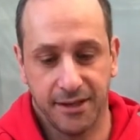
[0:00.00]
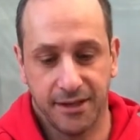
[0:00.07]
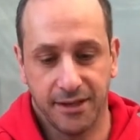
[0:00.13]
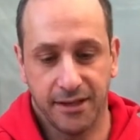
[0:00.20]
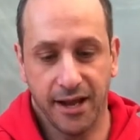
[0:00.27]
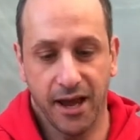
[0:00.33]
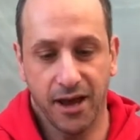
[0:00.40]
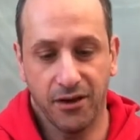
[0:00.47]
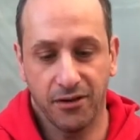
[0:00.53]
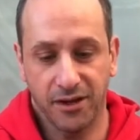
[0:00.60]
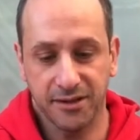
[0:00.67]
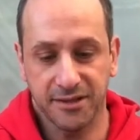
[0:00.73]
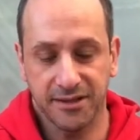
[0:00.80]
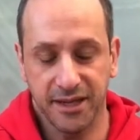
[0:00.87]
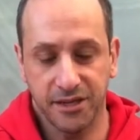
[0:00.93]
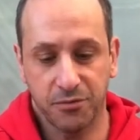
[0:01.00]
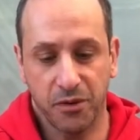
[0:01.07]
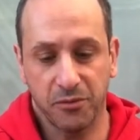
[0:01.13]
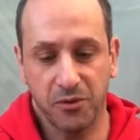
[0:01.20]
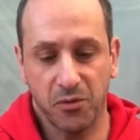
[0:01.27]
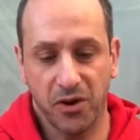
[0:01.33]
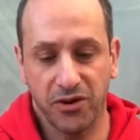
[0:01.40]
Now, as I said, you
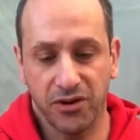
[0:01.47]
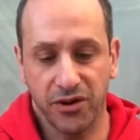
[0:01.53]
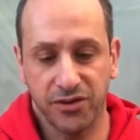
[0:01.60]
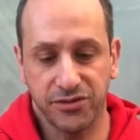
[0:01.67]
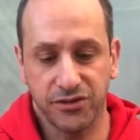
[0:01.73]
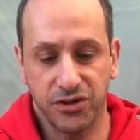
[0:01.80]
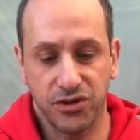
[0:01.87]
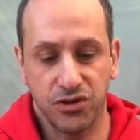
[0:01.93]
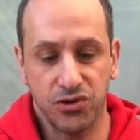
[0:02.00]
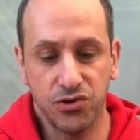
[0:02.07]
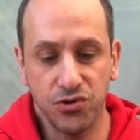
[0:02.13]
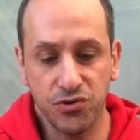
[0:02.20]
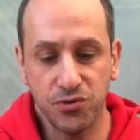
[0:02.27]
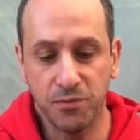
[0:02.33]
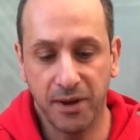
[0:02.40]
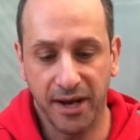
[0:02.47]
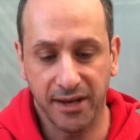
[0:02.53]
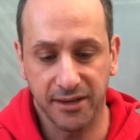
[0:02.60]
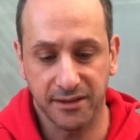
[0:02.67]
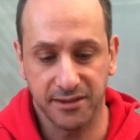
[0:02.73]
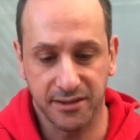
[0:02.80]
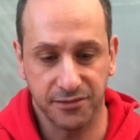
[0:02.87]
probably won't notice a
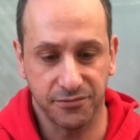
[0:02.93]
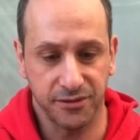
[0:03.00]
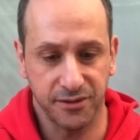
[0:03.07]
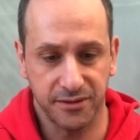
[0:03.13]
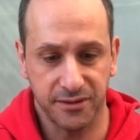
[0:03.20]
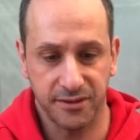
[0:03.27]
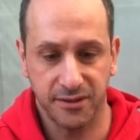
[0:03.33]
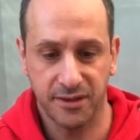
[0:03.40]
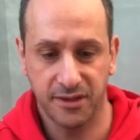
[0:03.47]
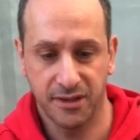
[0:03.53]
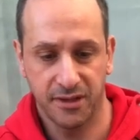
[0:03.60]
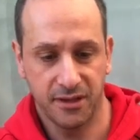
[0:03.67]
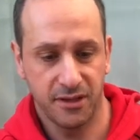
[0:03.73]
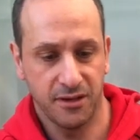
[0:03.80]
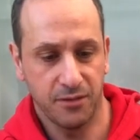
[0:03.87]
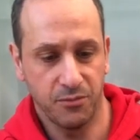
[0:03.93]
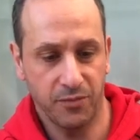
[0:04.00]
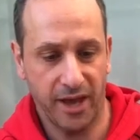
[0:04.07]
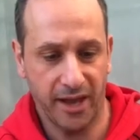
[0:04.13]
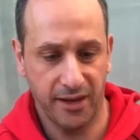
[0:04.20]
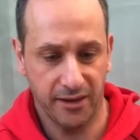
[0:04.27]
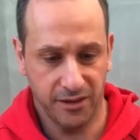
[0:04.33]
humongous difference,
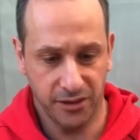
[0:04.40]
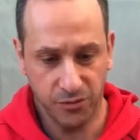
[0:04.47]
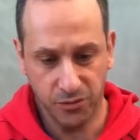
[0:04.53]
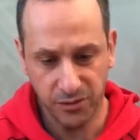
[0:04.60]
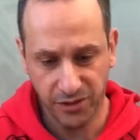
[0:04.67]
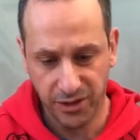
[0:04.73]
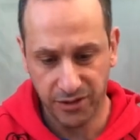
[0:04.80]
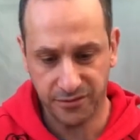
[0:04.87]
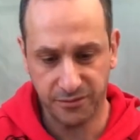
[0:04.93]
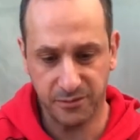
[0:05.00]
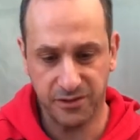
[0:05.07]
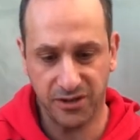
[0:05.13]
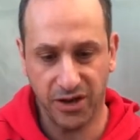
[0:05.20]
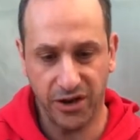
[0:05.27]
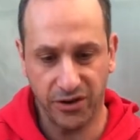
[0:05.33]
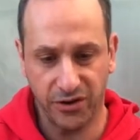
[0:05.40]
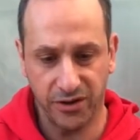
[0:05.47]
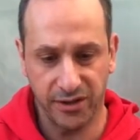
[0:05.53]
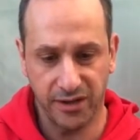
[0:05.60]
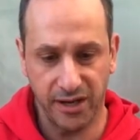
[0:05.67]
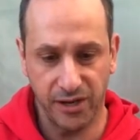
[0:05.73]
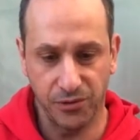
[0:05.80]
but you will notice from side on,
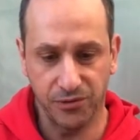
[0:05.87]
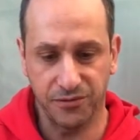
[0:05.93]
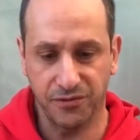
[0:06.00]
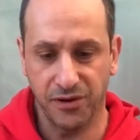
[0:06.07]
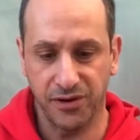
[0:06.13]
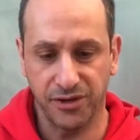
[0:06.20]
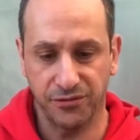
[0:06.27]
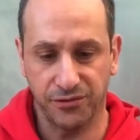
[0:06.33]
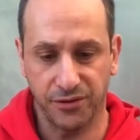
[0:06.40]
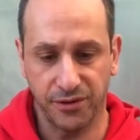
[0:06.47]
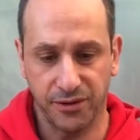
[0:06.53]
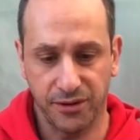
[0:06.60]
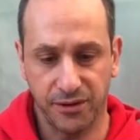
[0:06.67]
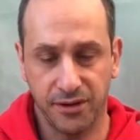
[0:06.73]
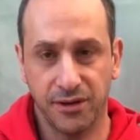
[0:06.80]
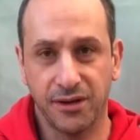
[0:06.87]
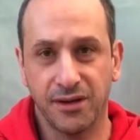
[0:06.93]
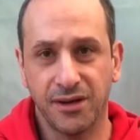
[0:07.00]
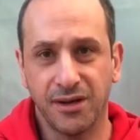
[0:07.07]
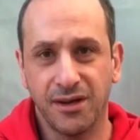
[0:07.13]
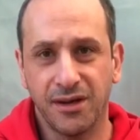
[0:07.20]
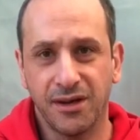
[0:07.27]
it looks very different.
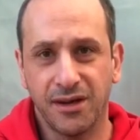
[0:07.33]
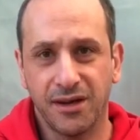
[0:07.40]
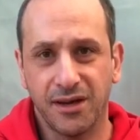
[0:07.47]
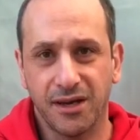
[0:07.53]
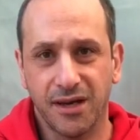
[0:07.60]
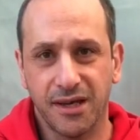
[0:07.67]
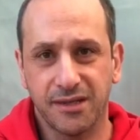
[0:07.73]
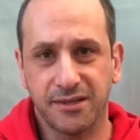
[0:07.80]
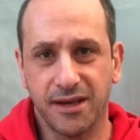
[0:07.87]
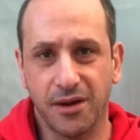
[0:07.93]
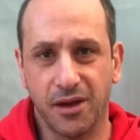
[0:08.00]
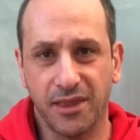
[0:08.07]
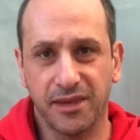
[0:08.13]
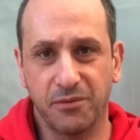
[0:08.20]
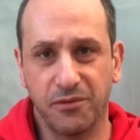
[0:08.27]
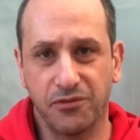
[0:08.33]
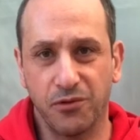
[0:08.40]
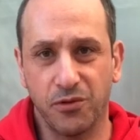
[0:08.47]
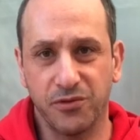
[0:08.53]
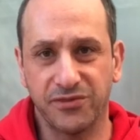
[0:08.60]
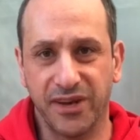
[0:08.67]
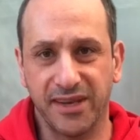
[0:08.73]
See, I think before it
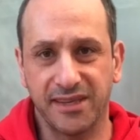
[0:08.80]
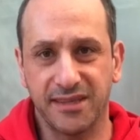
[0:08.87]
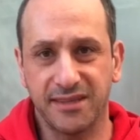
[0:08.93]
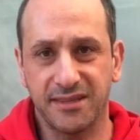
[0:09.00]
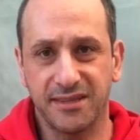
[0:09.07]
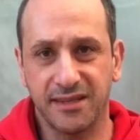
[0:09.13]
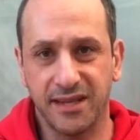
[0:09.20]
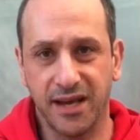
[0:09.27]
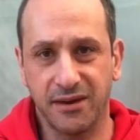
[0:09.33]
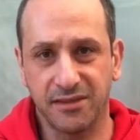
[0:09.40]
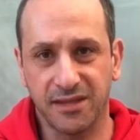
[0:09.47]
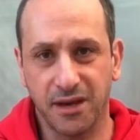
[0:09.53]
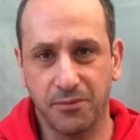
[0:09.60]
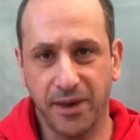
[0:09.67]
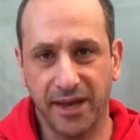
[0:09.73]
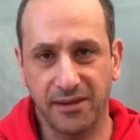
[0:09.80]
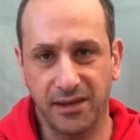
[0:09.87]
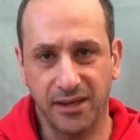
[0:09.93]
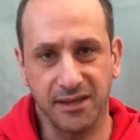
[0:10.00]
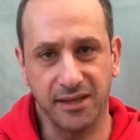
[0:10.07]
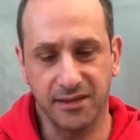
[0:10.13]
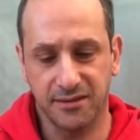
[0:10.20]
was like this, now it's come back
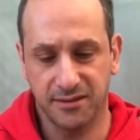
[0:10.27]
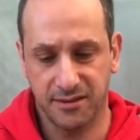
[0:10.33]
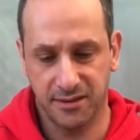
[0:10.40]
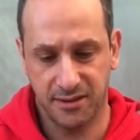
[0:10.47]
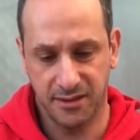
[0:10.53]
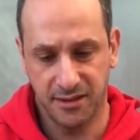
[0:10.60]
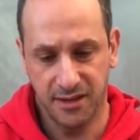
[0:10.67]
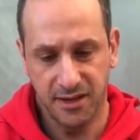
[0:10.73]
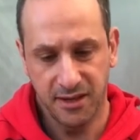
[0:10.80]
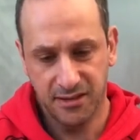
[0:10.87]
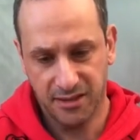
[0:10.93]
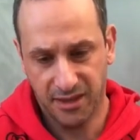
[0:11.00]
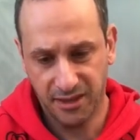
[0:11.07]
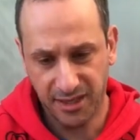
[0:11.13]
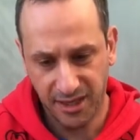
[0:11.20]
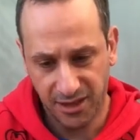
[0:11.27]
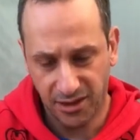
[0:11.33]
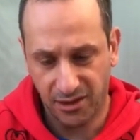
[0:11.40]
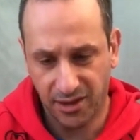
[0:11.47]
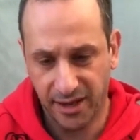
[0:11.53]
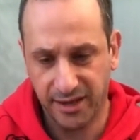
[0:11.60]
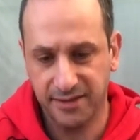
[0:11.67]
like this. So I think I
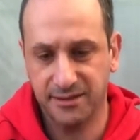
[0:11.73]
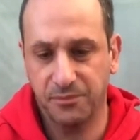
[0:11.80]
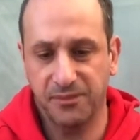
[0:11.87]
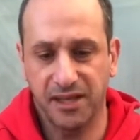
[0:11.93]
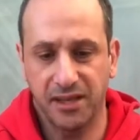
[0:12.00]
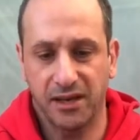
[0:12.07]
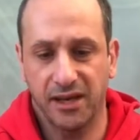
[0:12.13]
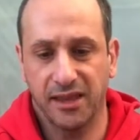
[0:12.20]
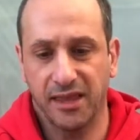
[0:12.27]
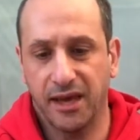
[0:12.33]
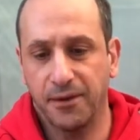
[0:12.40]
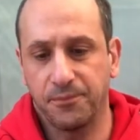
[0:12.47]
like something like that.